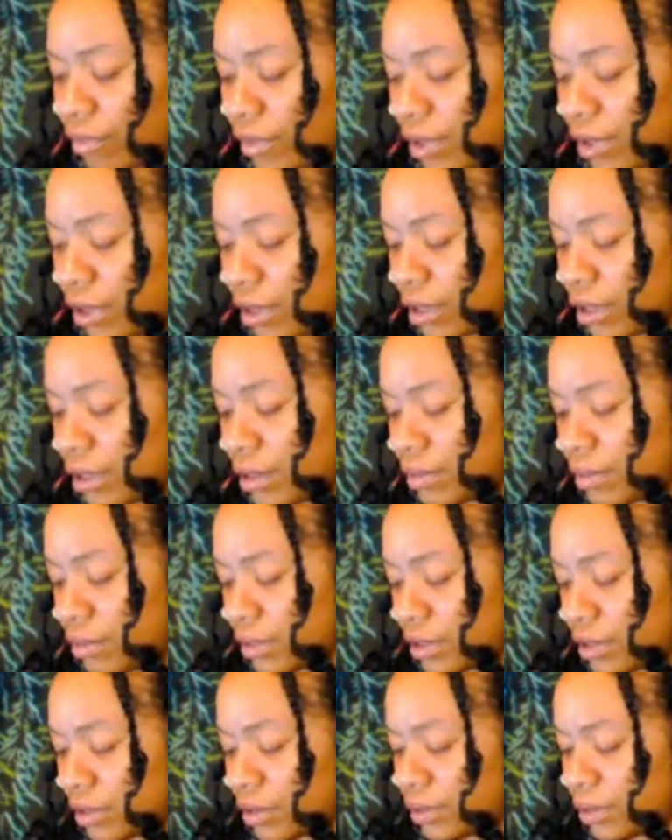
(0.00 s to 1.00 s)
Okay,
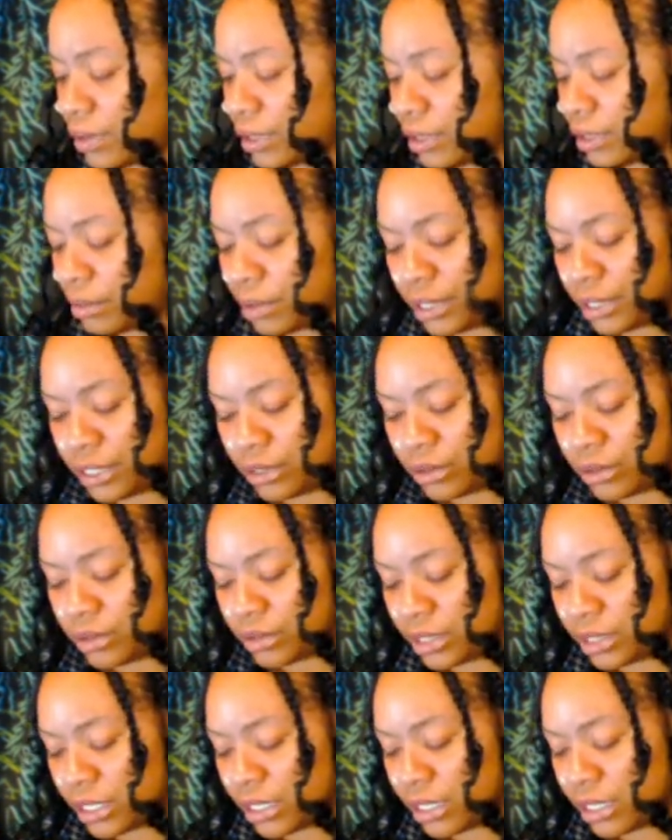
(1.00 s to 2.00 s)
Queen of
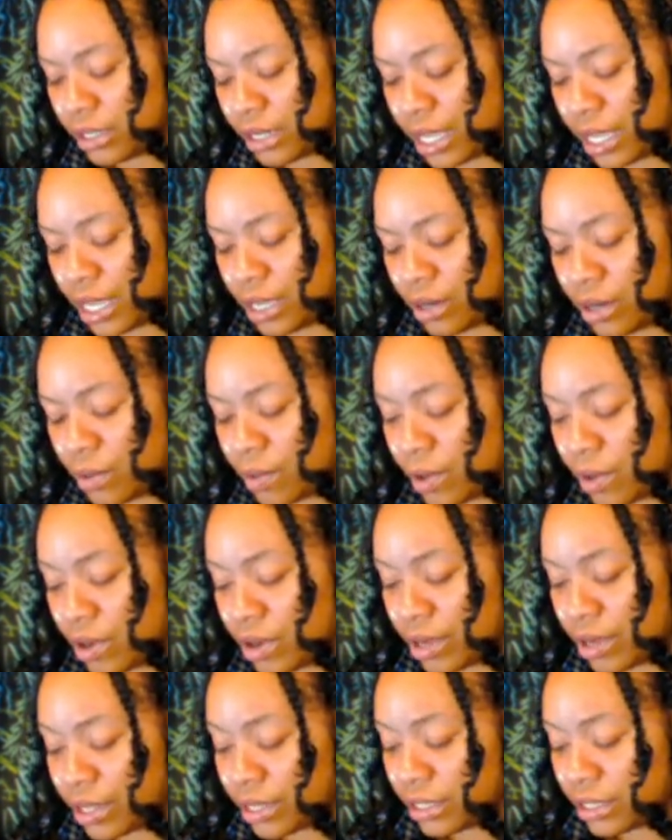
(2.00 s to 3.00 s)
Pentacles here. Eight of
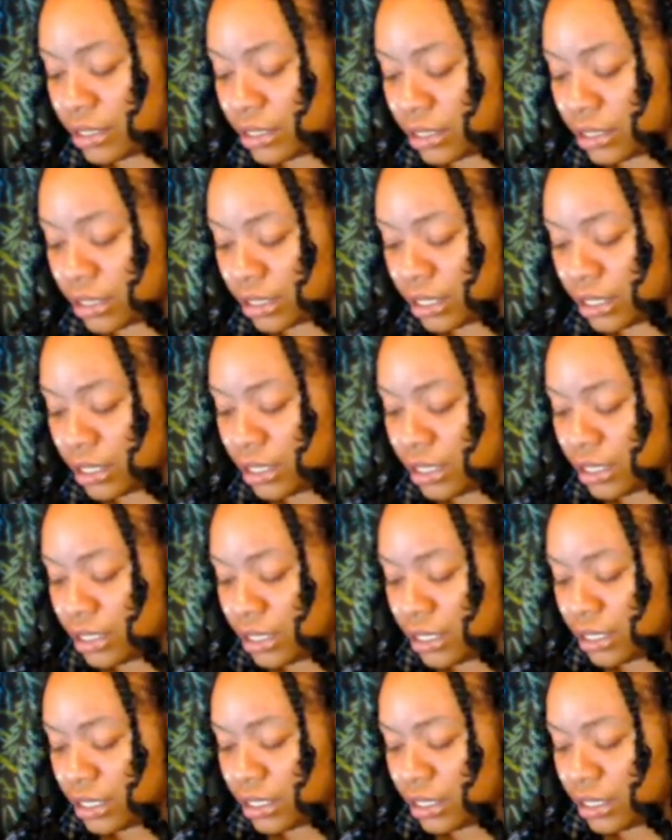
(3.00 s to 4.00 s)
Wands.
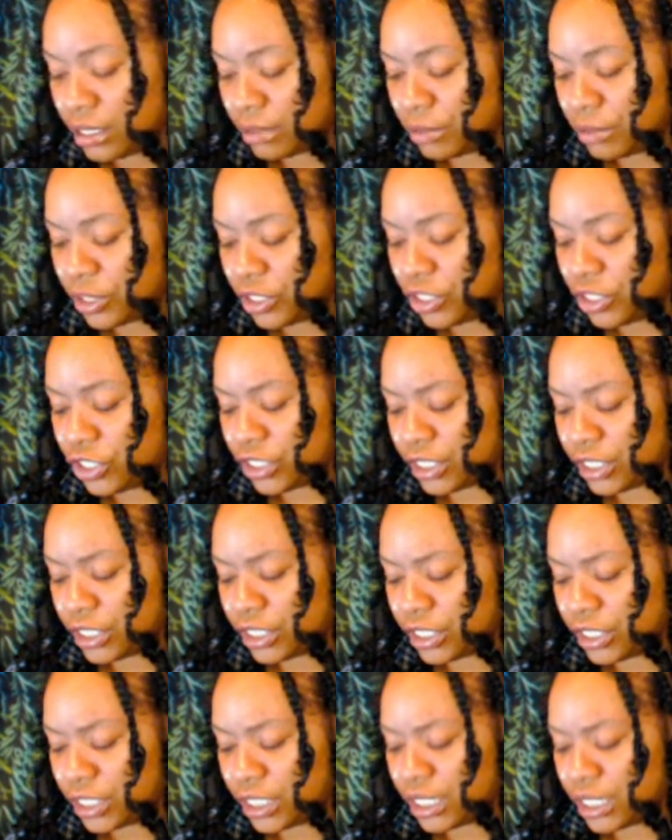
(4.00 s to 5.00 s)
The
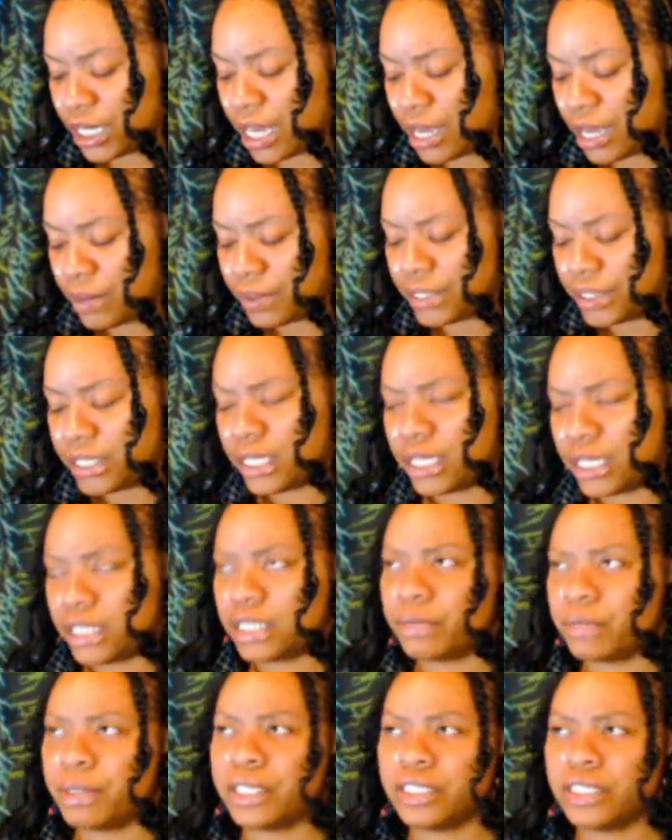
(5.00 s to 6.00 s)
Magician. I would say,
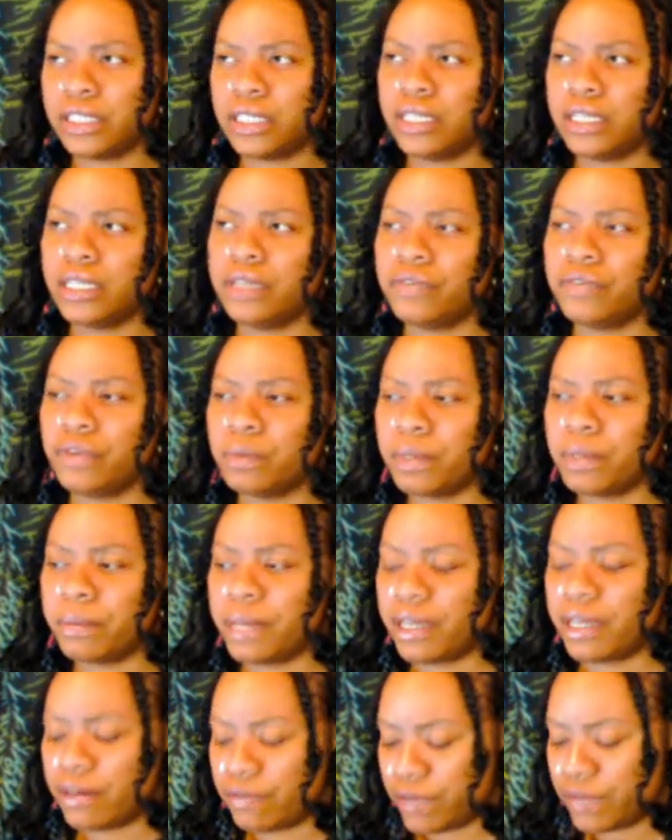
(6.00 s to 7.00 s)
especially if you've been
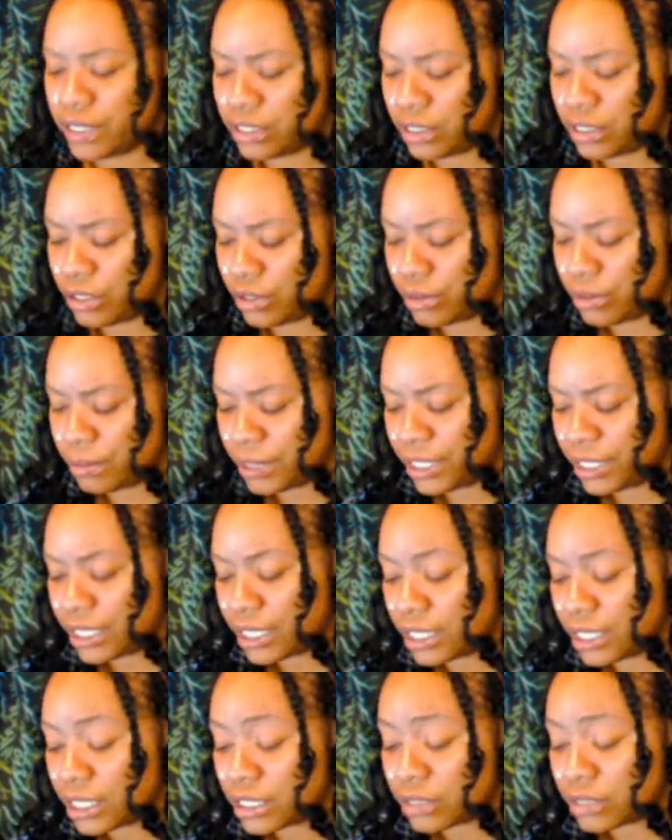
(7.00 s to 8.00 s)
manifesting new
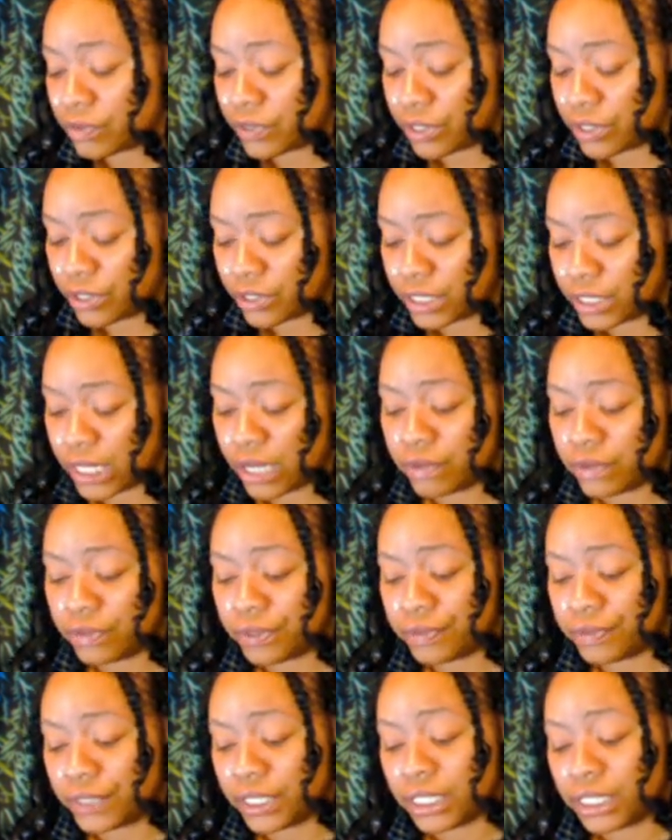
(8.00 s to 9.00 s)
beginnings for yourself,
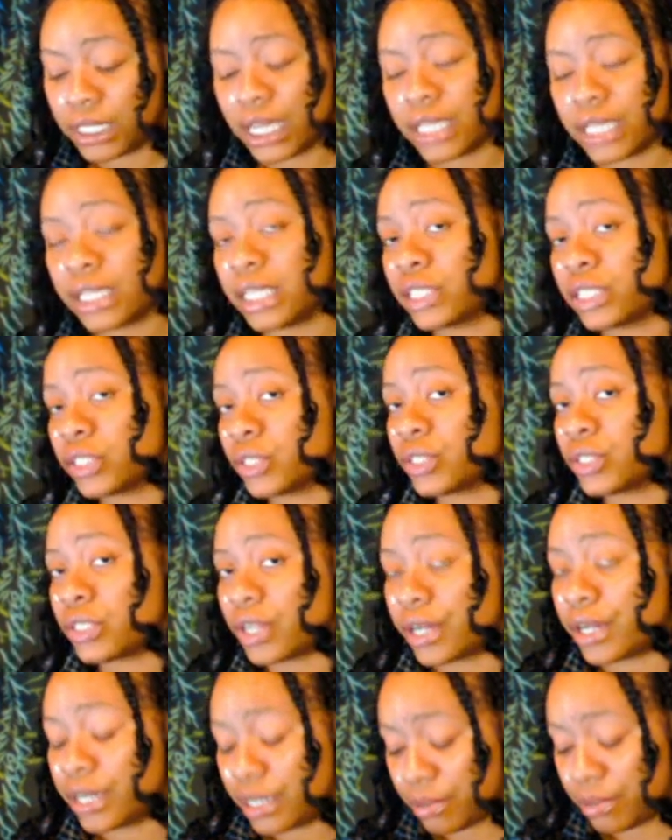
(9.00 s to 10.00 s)
you're feeling like things are
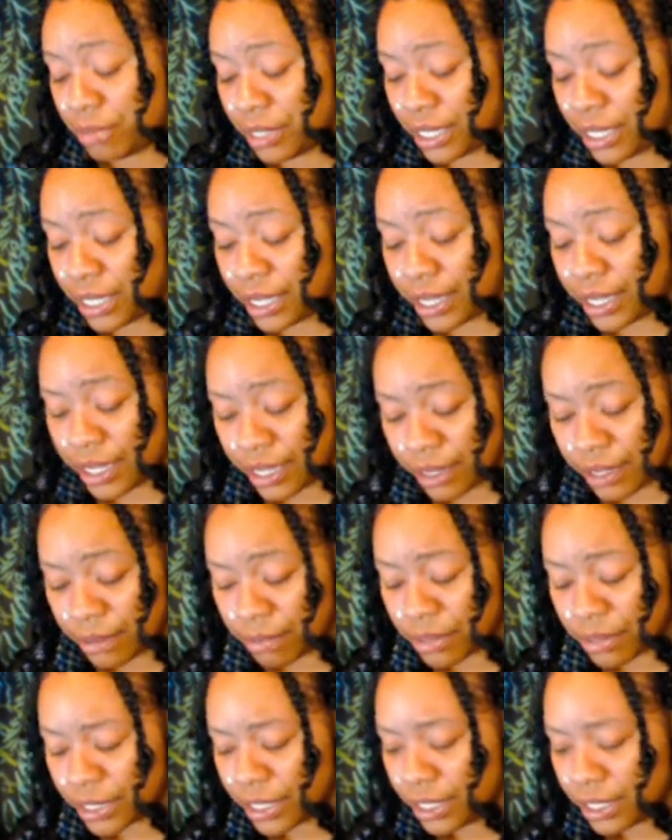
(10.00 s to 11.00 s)
starting to pick up,
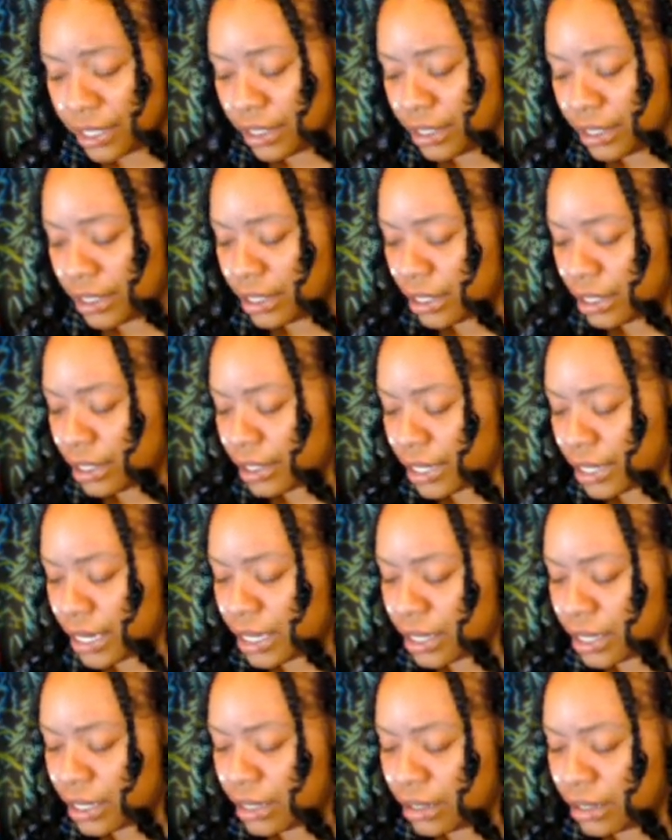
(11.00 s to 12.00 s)
all
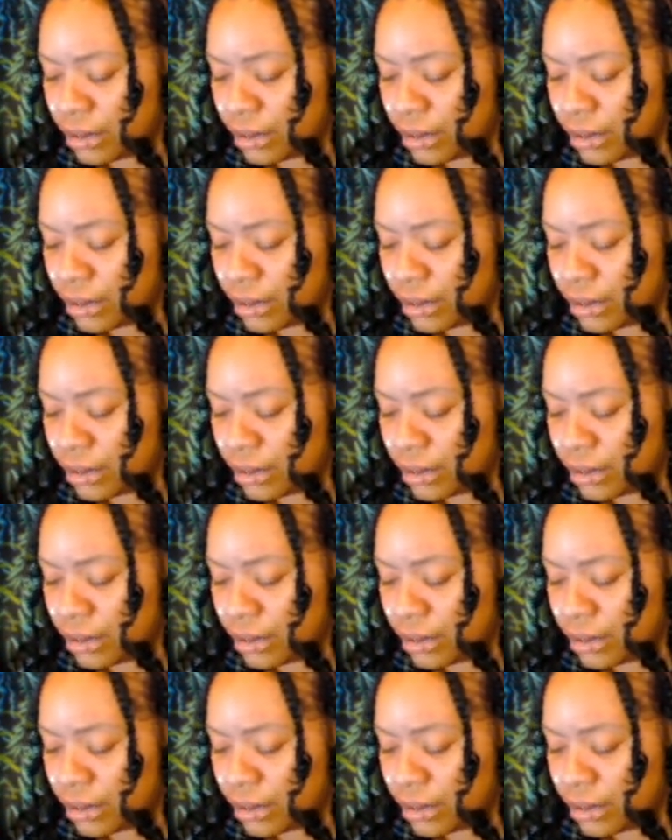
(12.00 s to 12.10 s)
right?